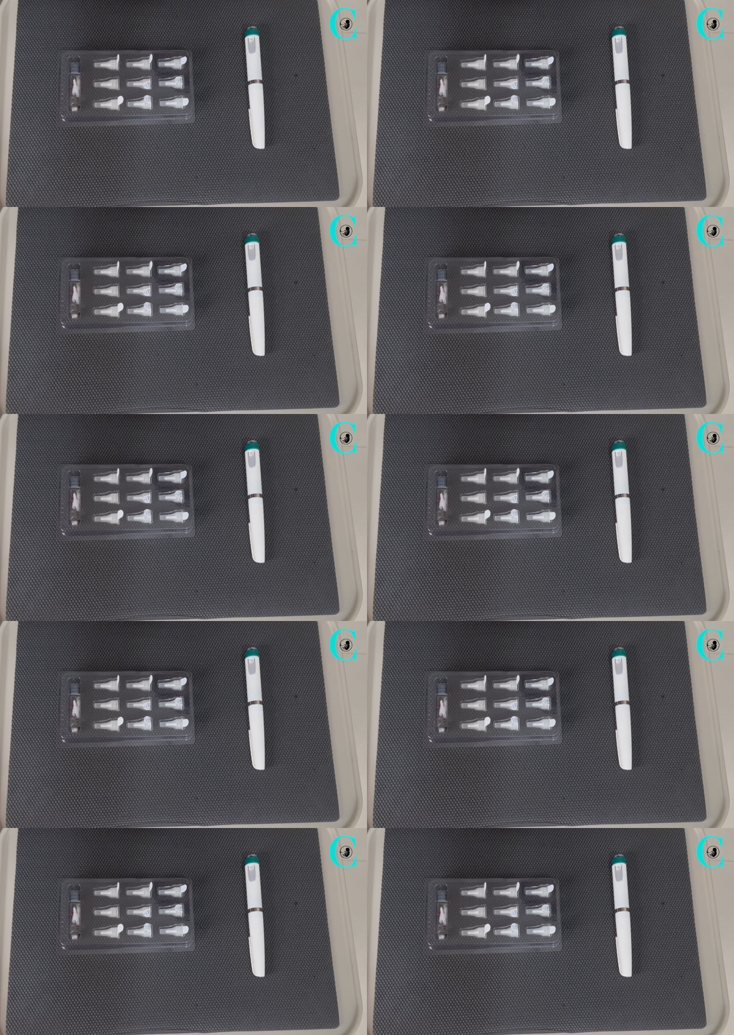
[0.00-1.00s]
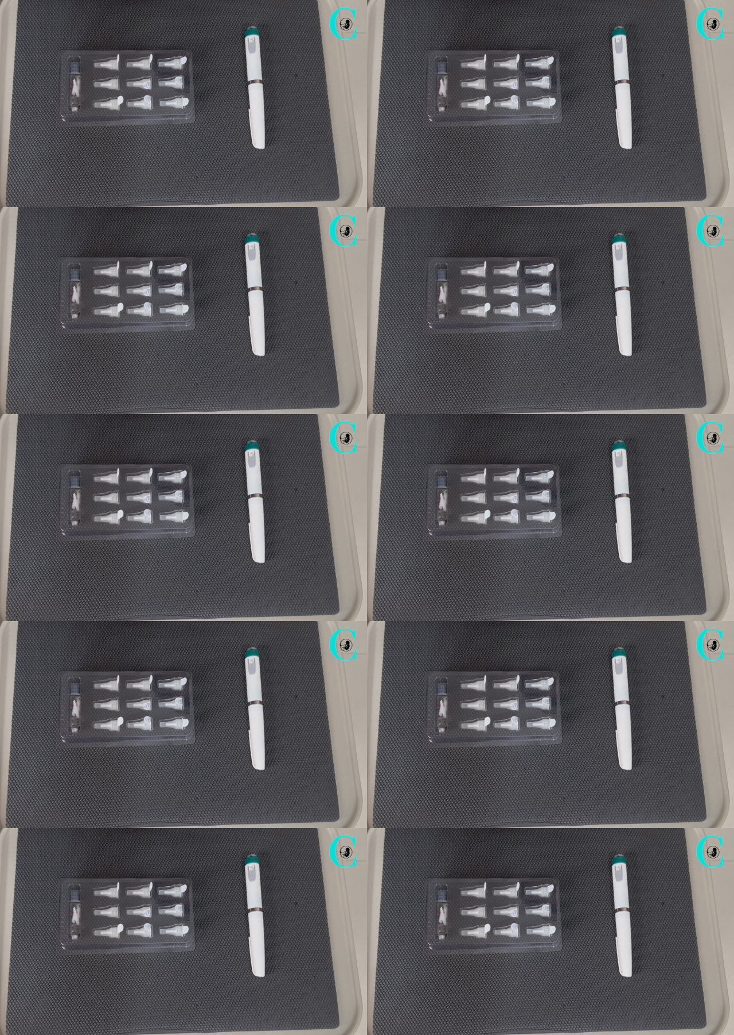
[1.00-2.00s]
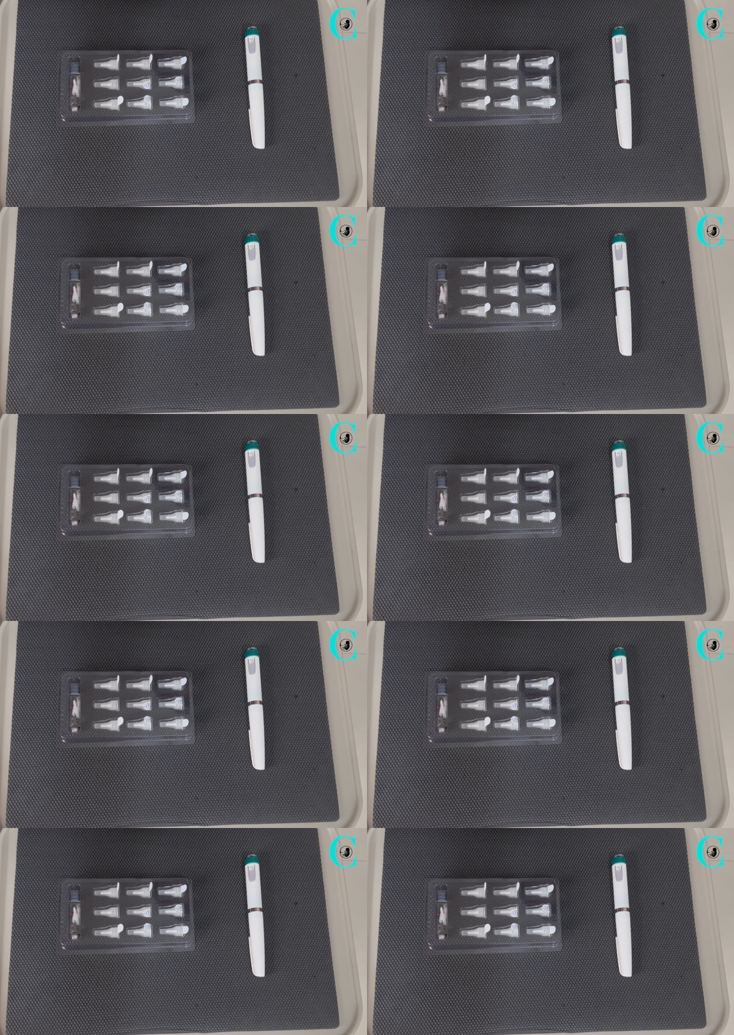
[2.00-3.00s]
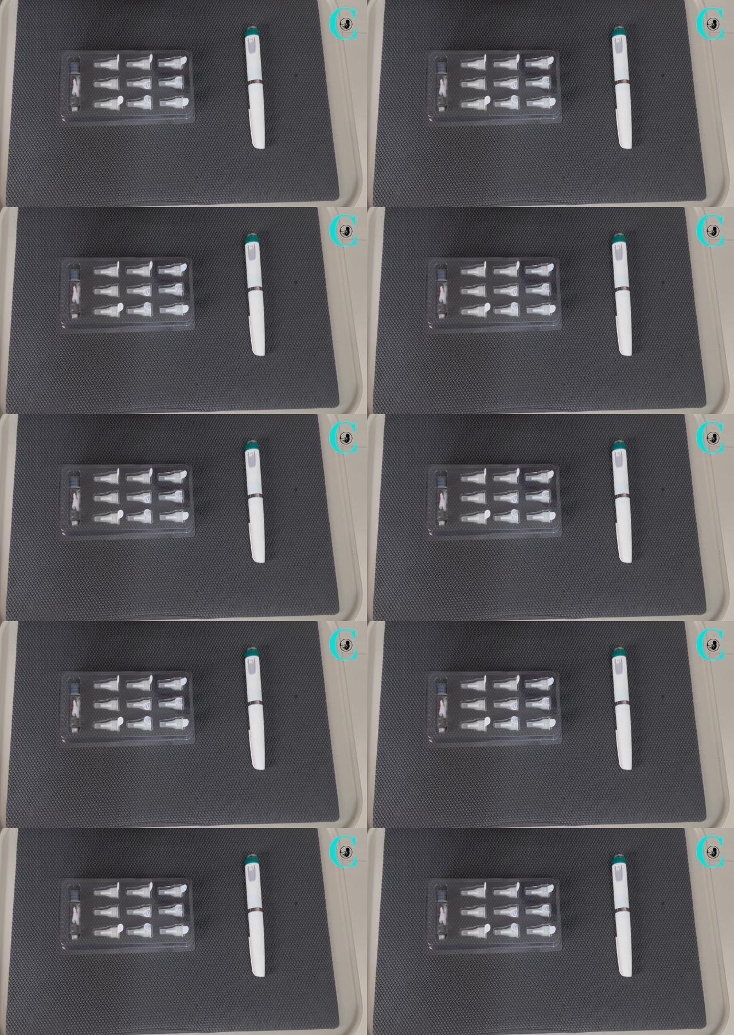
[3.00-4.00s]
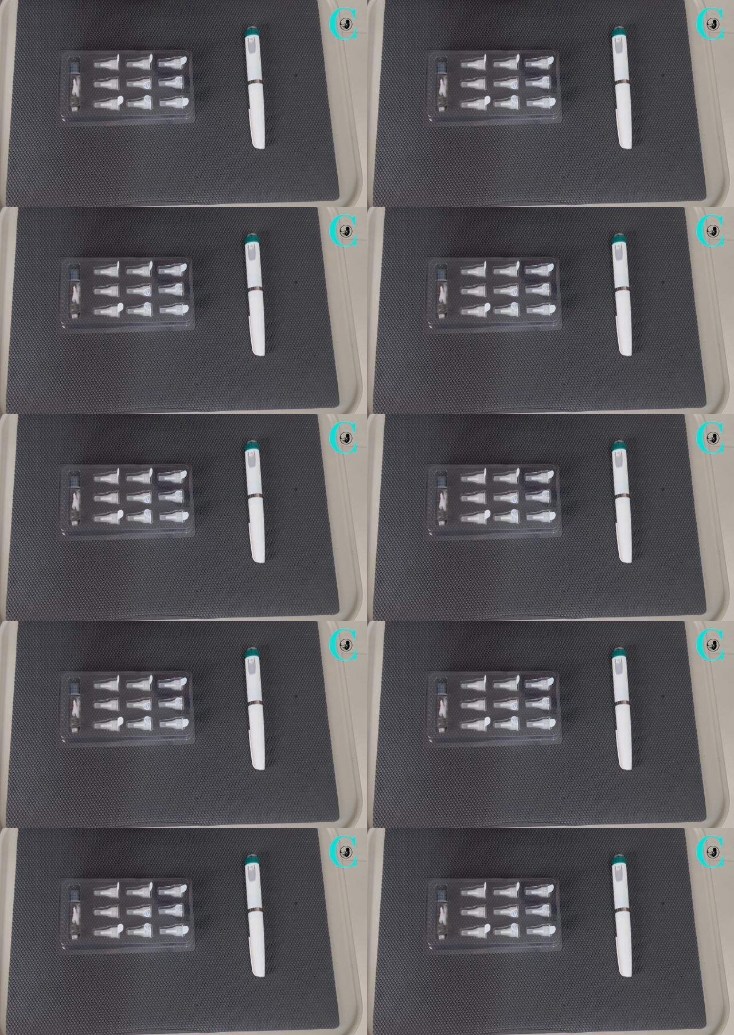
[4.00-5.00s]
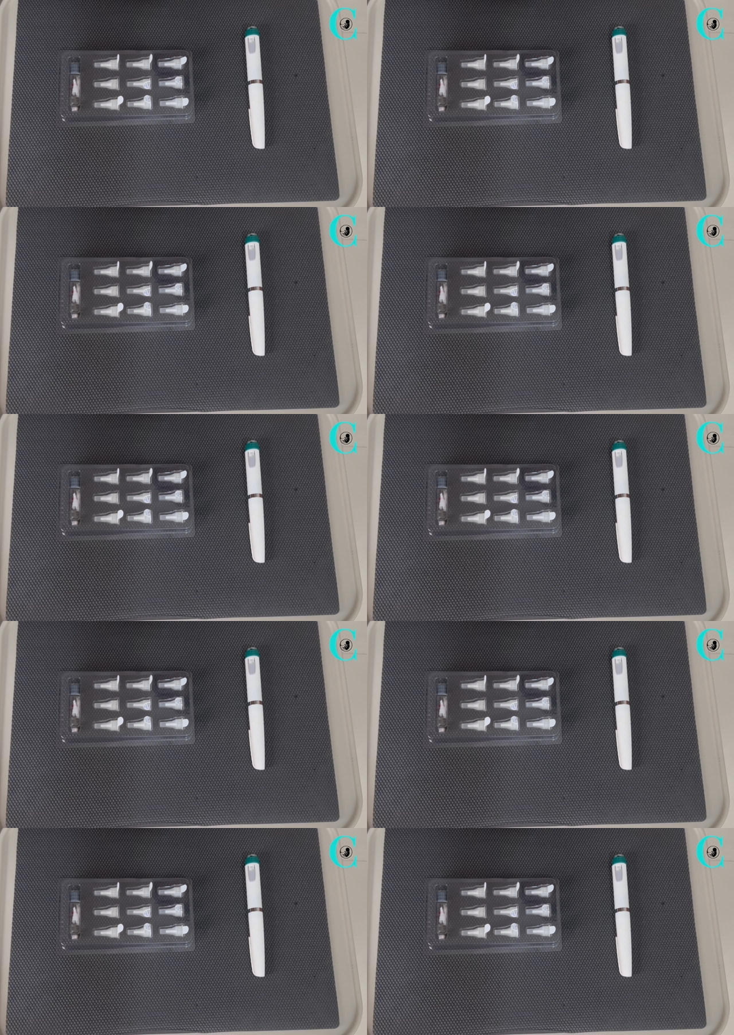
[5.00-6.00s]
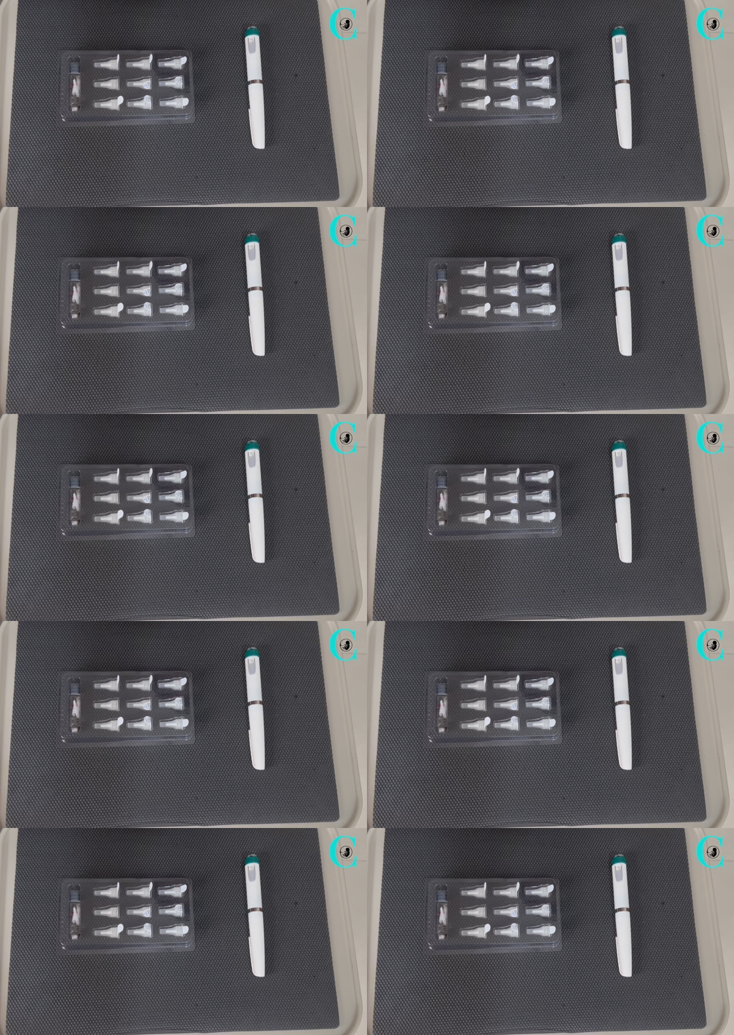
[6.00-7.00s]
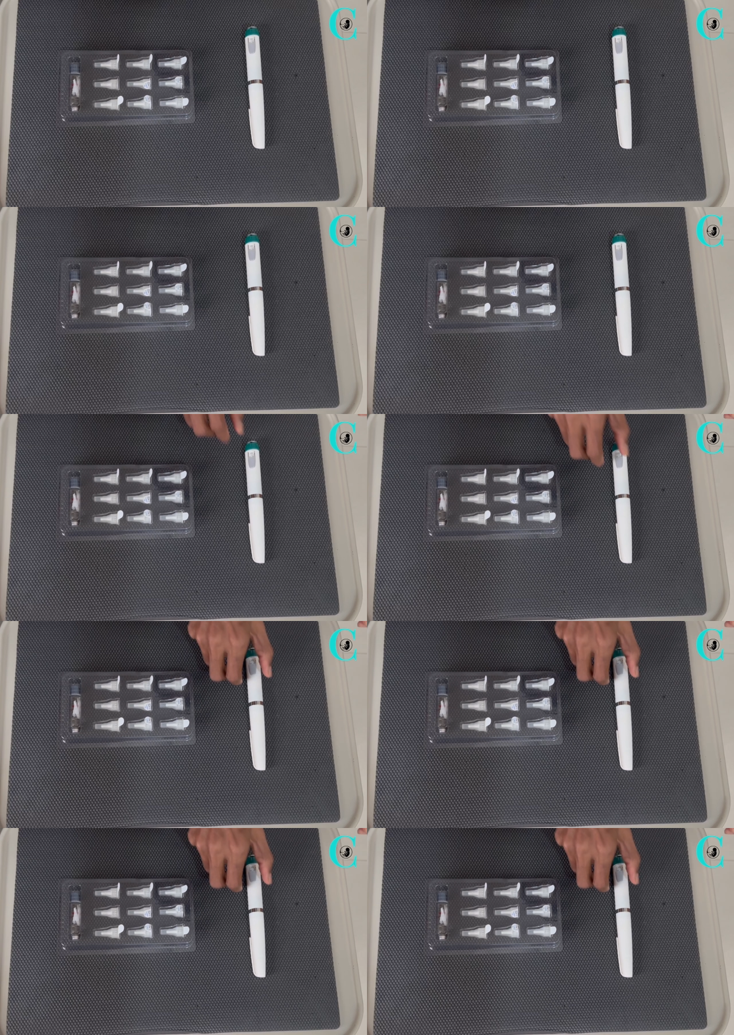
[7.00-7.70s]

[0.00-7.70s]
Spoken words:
(no speaker visible)